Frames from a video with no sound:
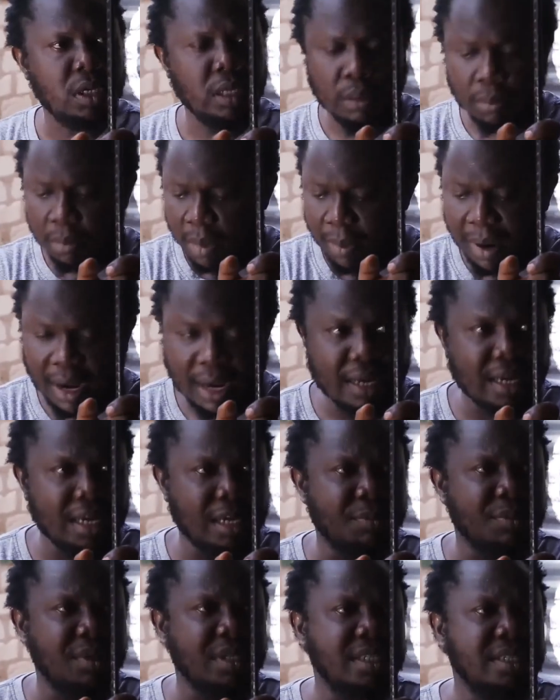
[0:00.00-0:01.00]
Mama,
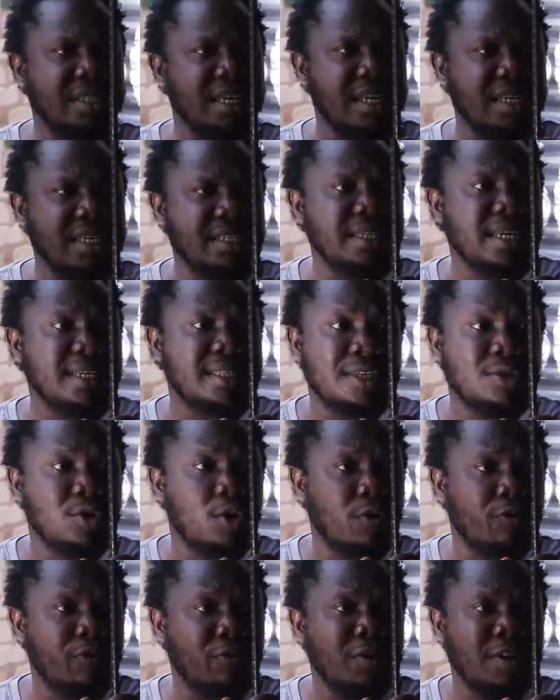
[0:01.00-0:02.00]
is a thing
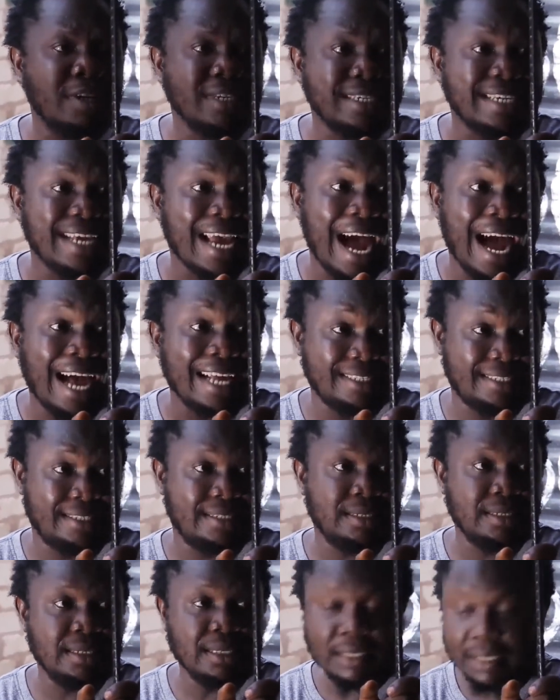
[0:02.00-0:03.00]
of the heart.
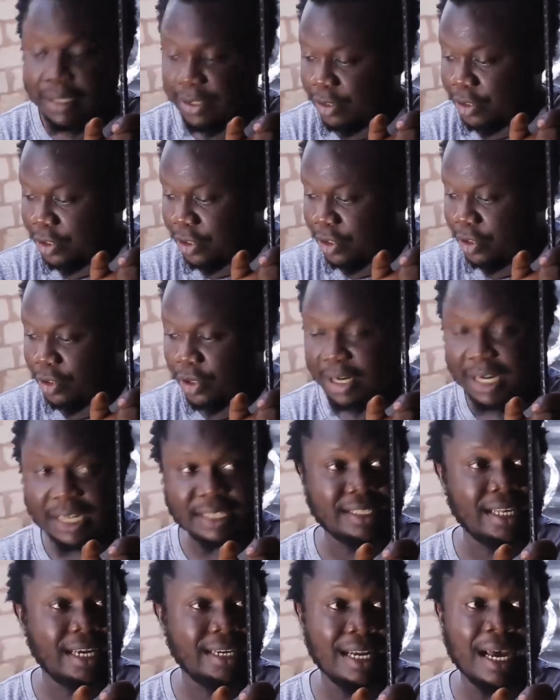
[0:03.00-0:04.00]
You
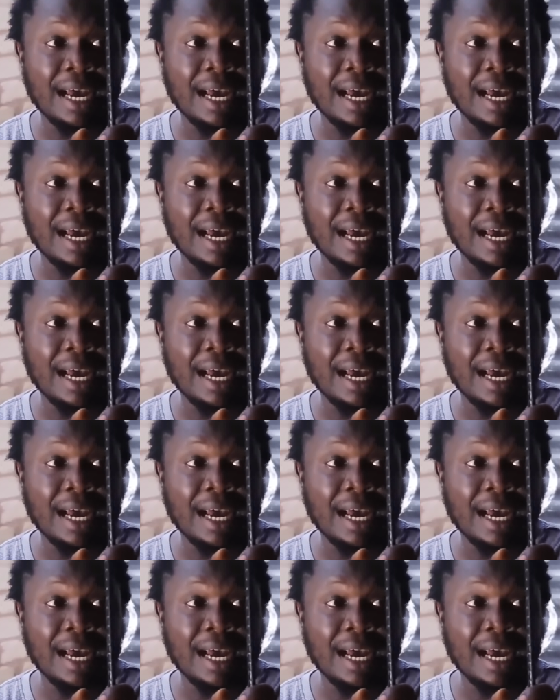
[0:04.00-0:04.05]
understand?